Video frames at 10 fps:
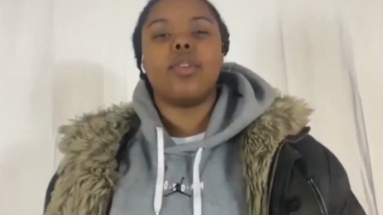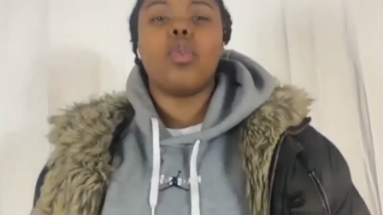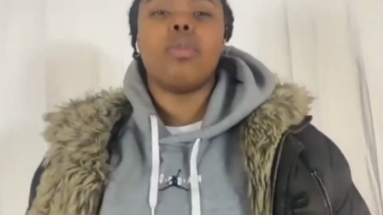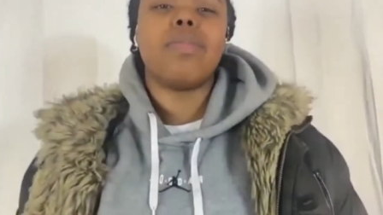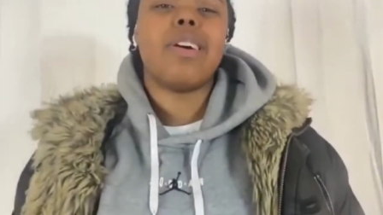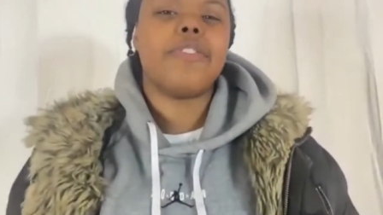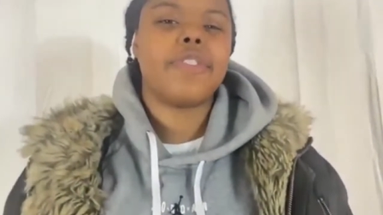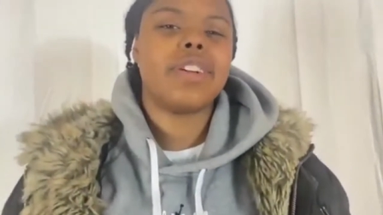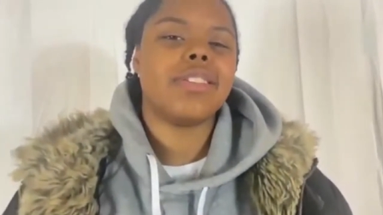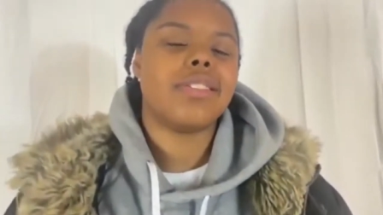with my
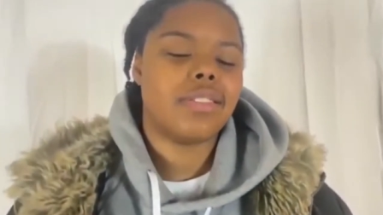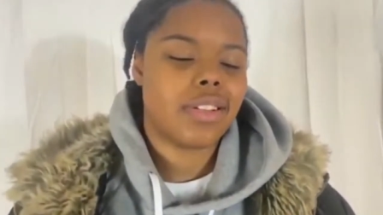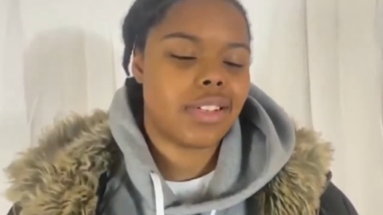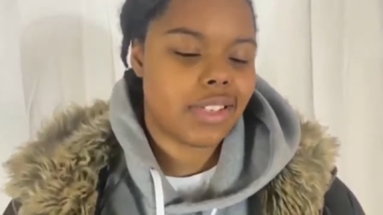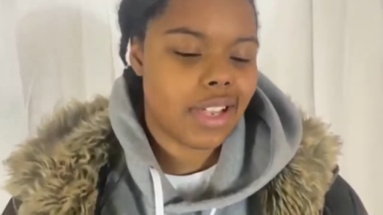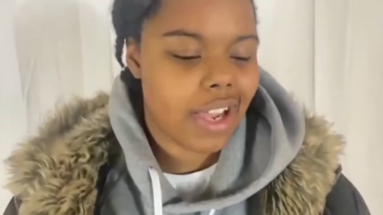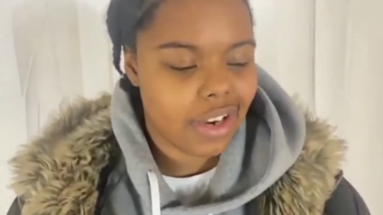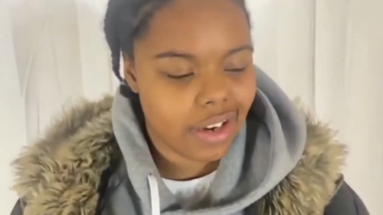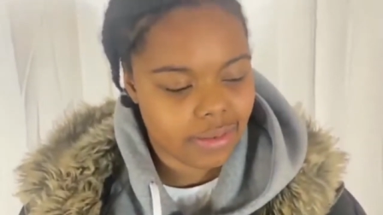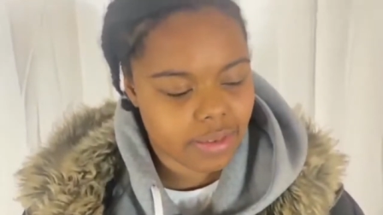friends on the
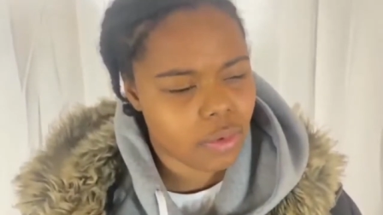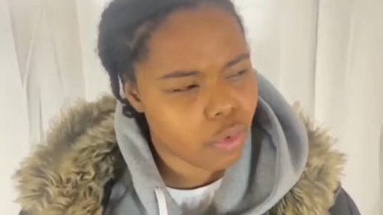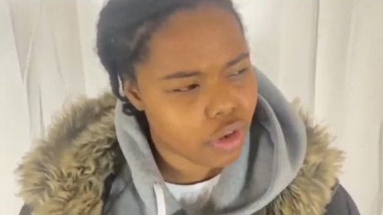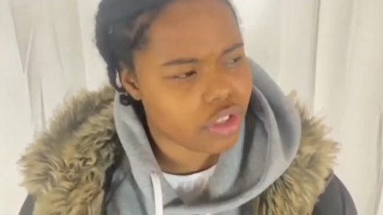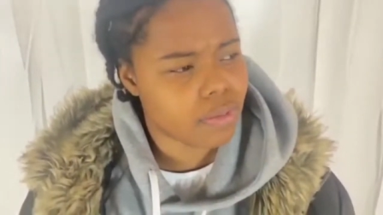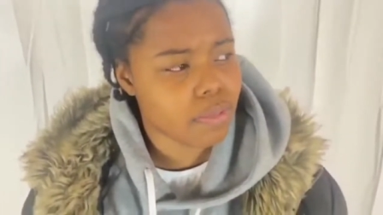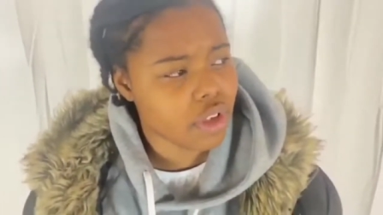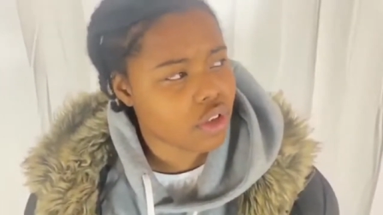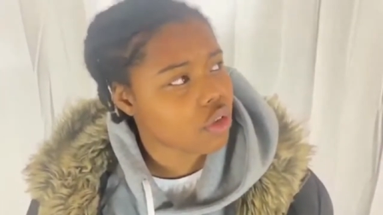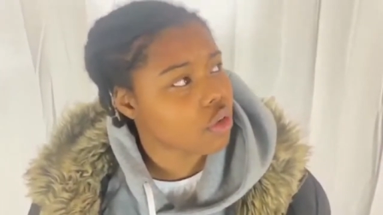sidelines, then watching
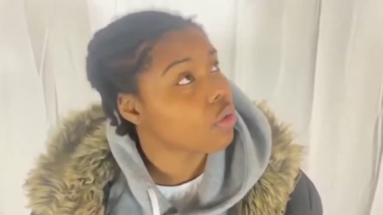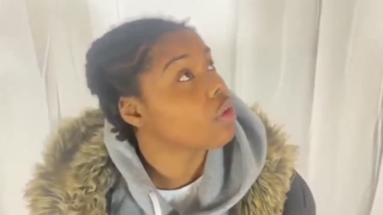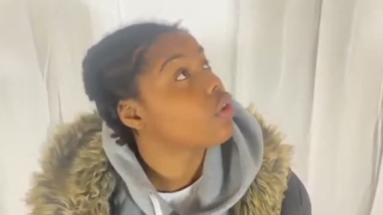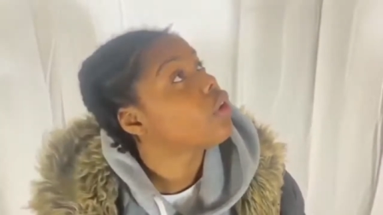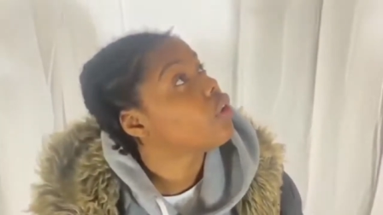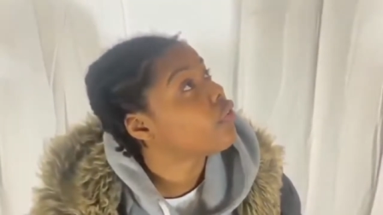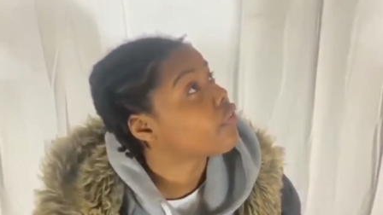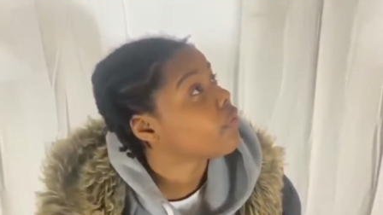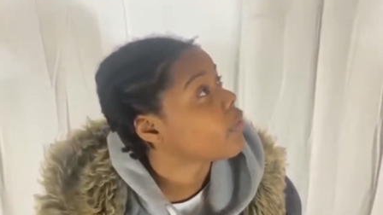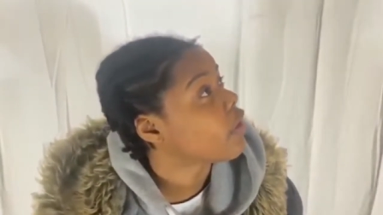me score a goal
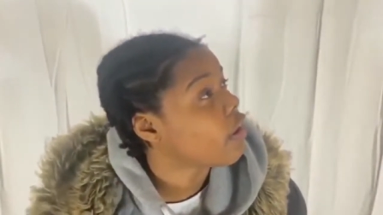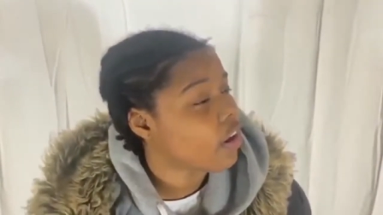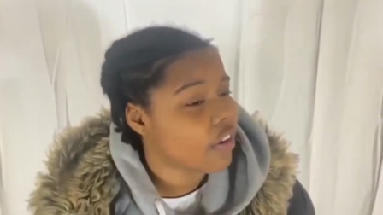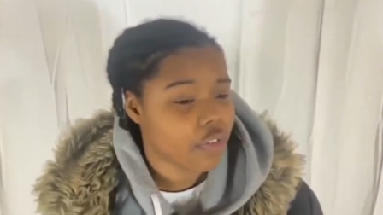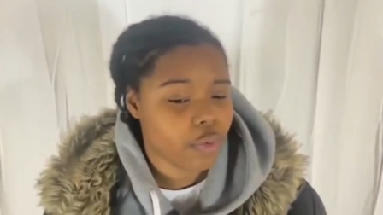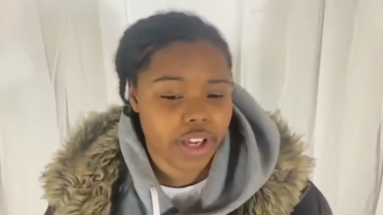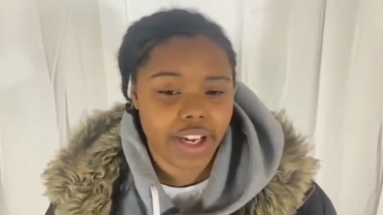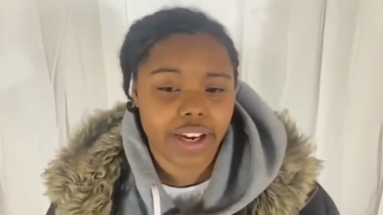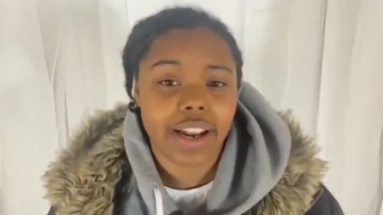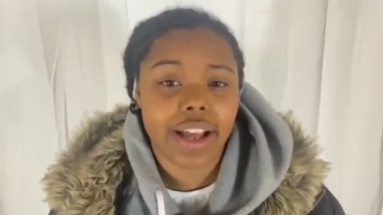from the
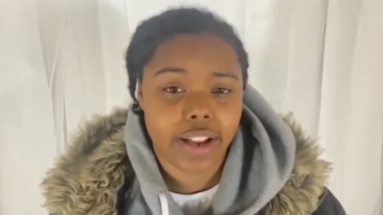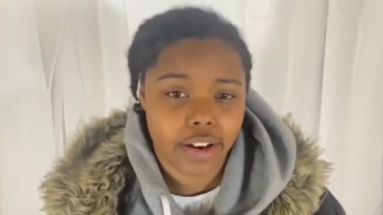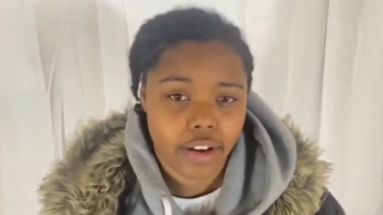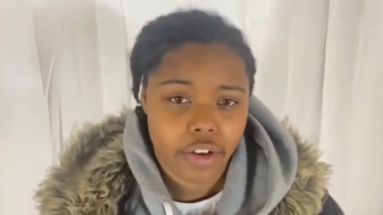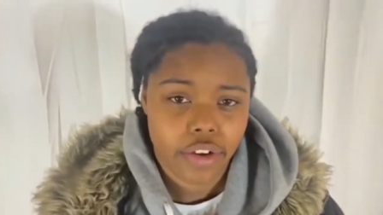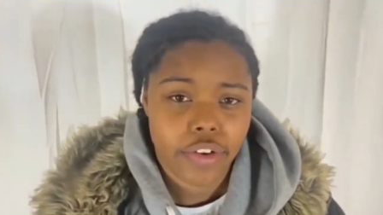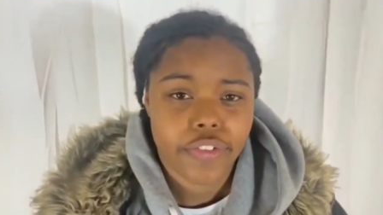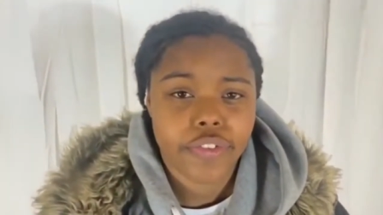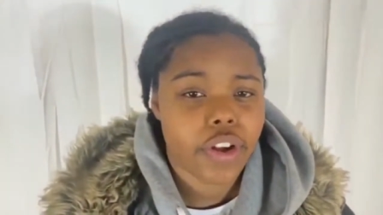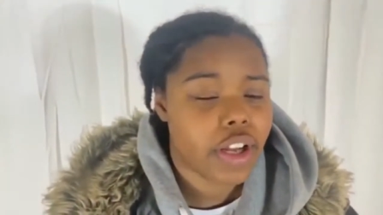halfway line.
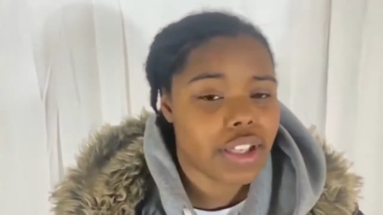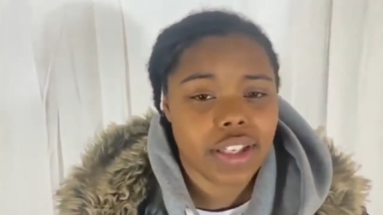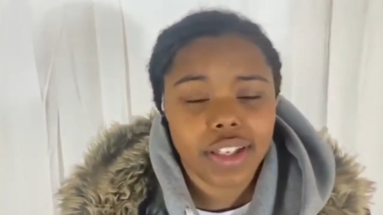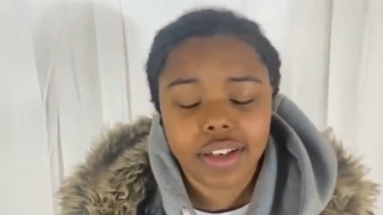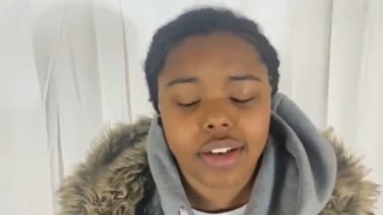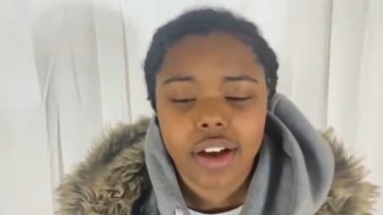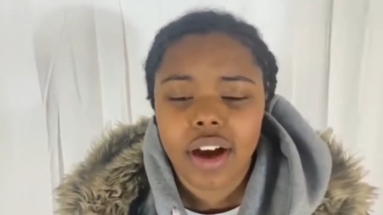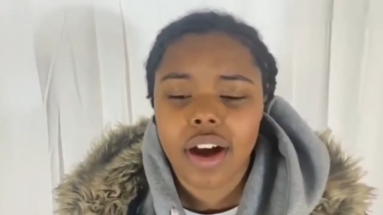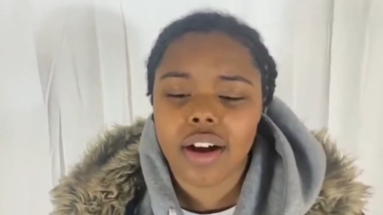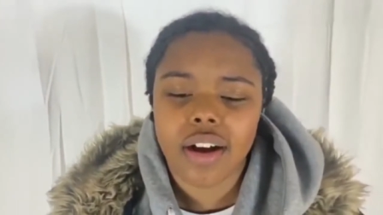13,
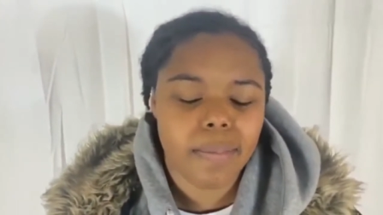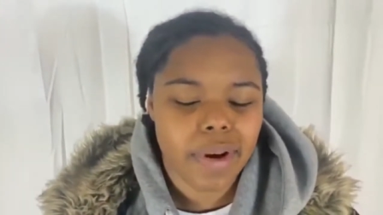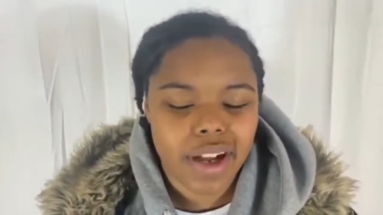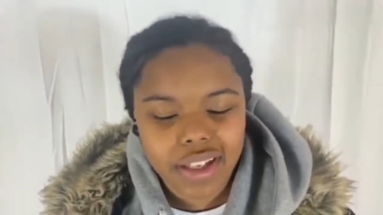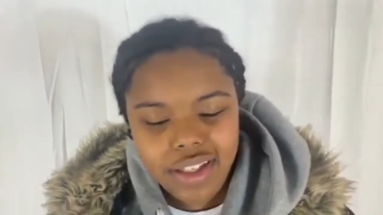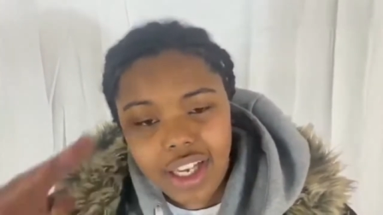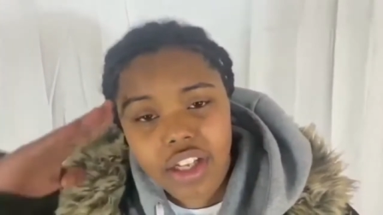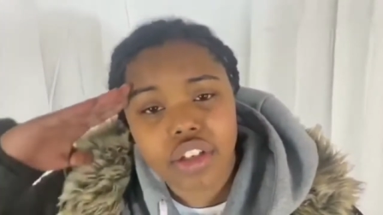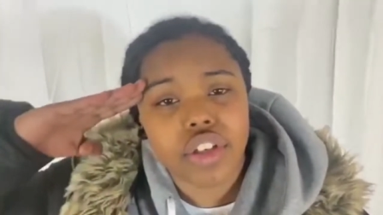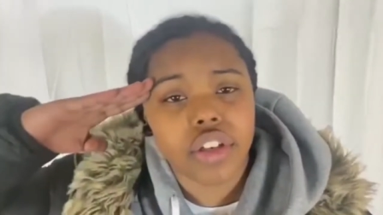I come at
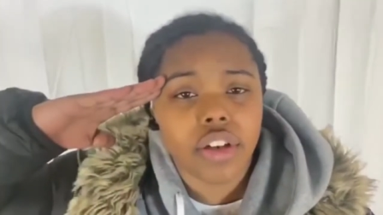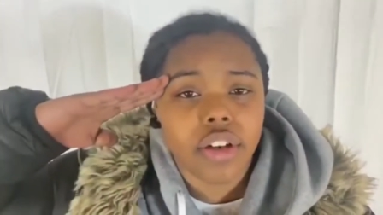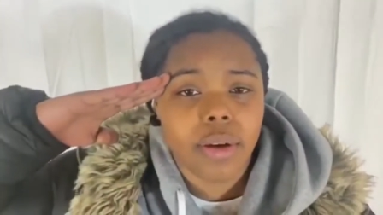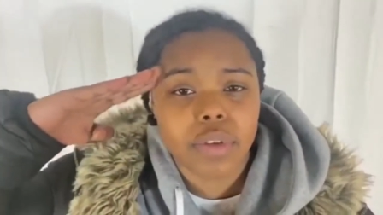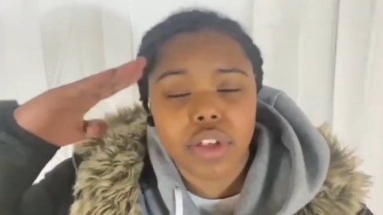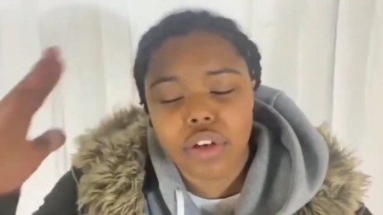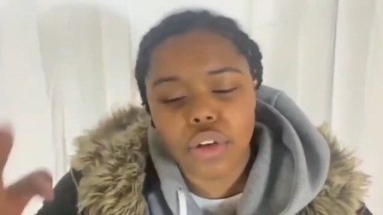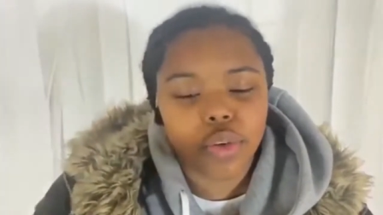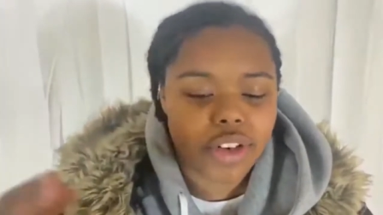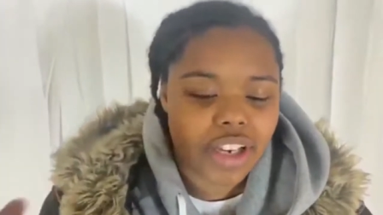attention. I'm
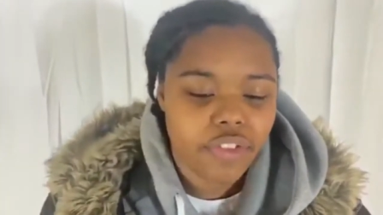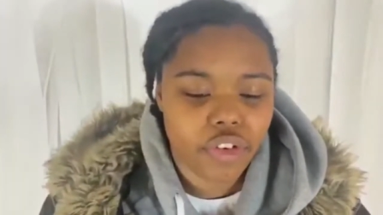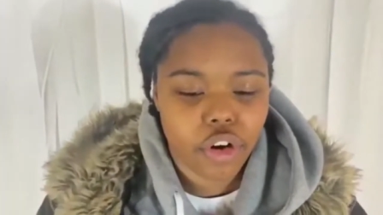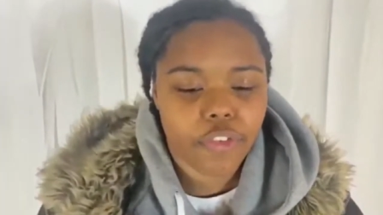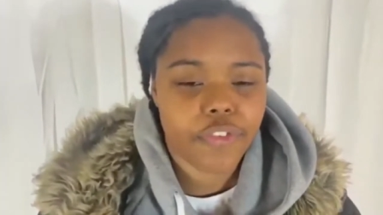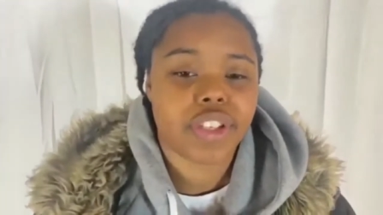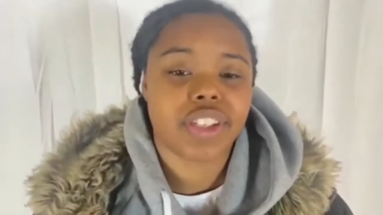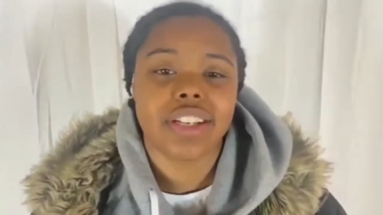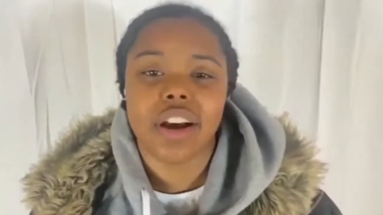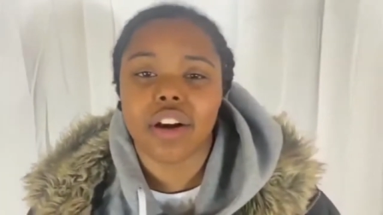saluting every
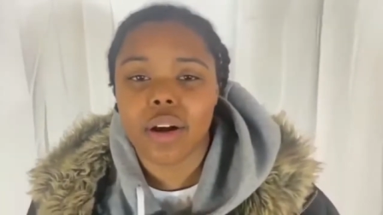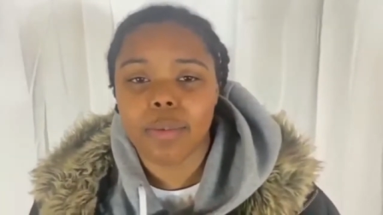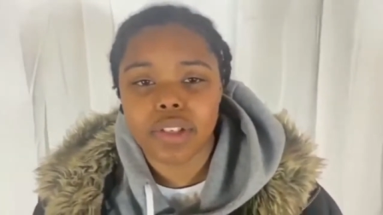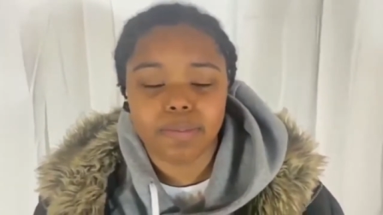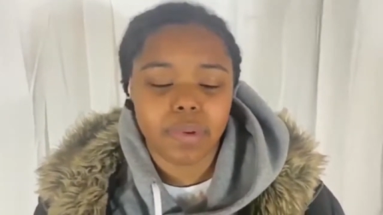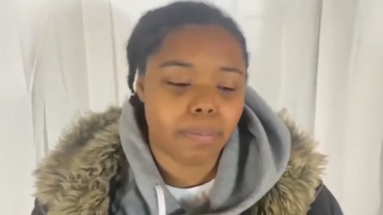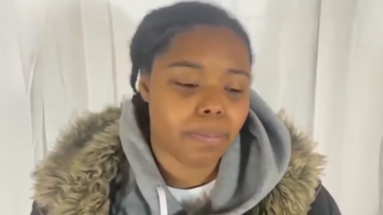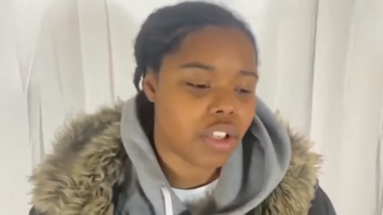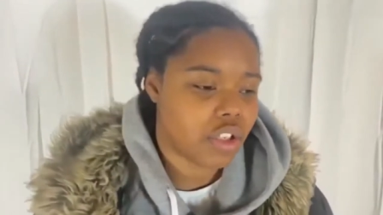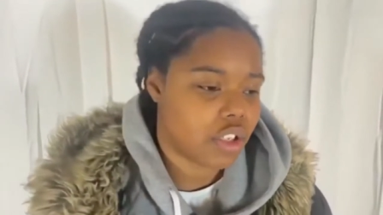officer that comes to be
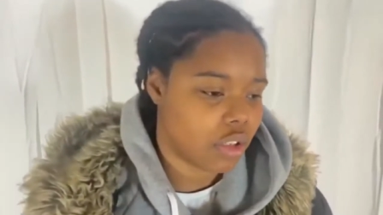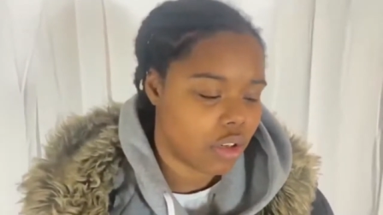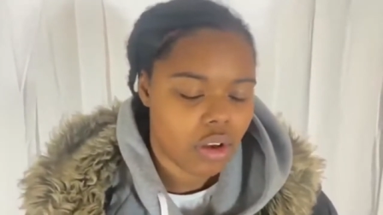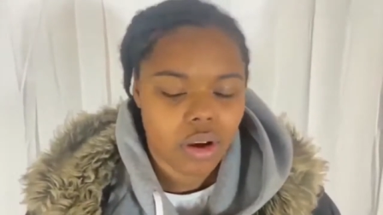mentioned.